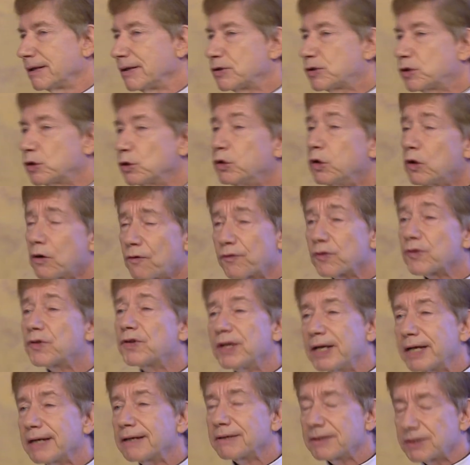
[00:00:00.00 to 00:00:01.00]
To look for
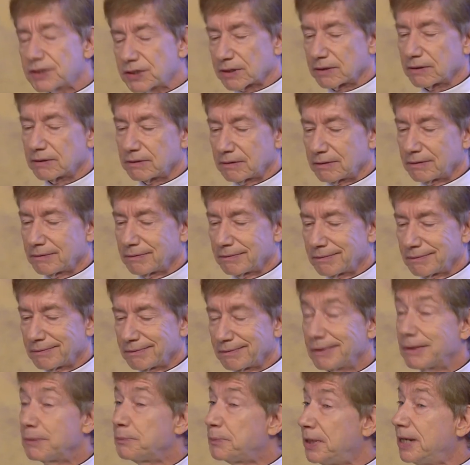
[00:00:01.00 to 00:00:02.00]
things,
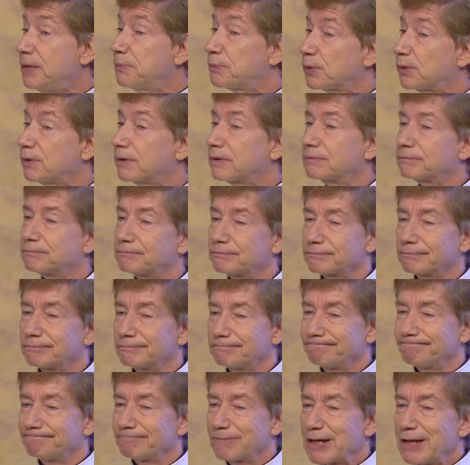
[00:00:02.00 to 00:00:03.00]
people,
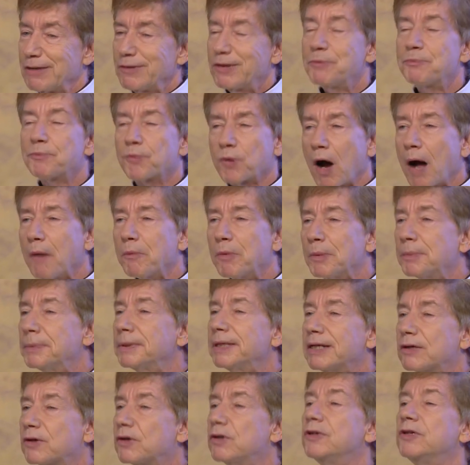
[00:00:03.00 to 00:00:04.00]
that
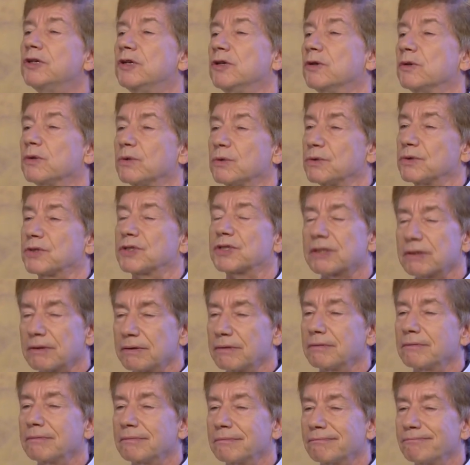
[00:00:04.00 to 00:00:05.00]
probably could use
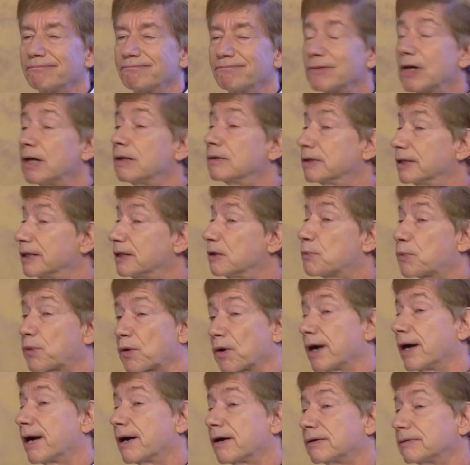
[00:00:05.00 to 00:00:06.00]
a little
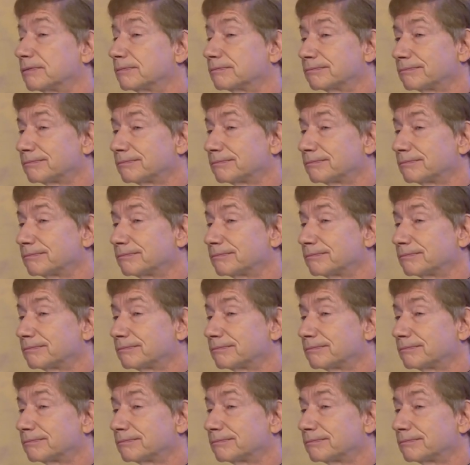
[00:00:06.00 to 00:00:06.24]
prayer.